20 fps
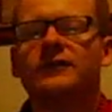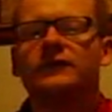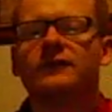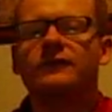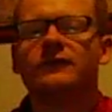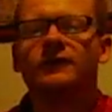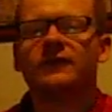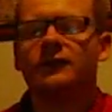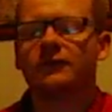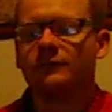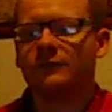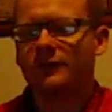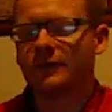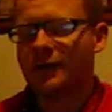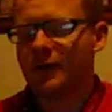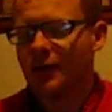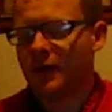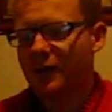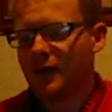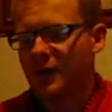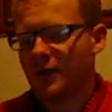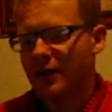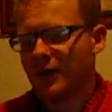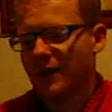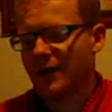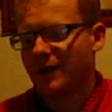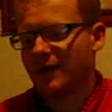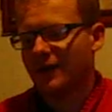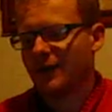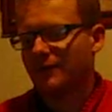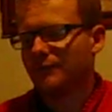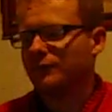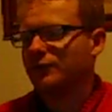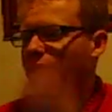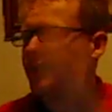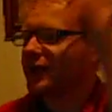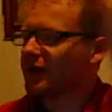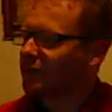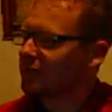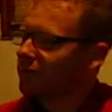films, ended up
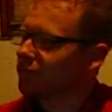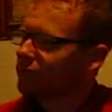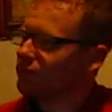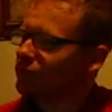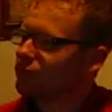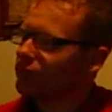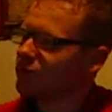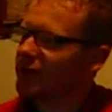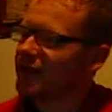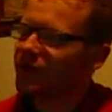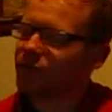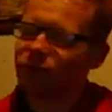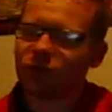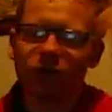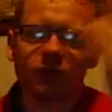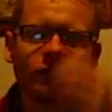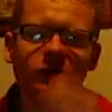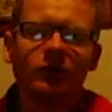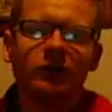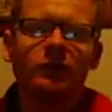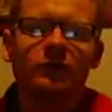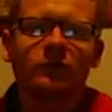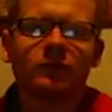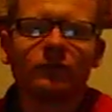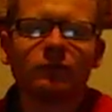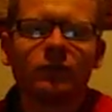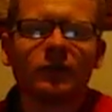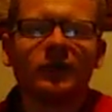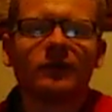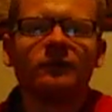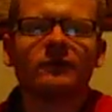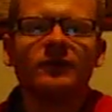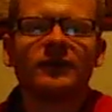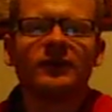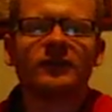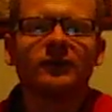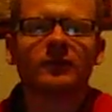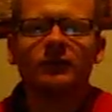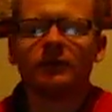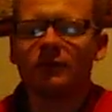playing Ray of John Arnold, whatever he's
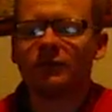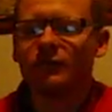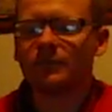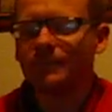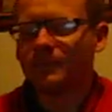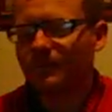called.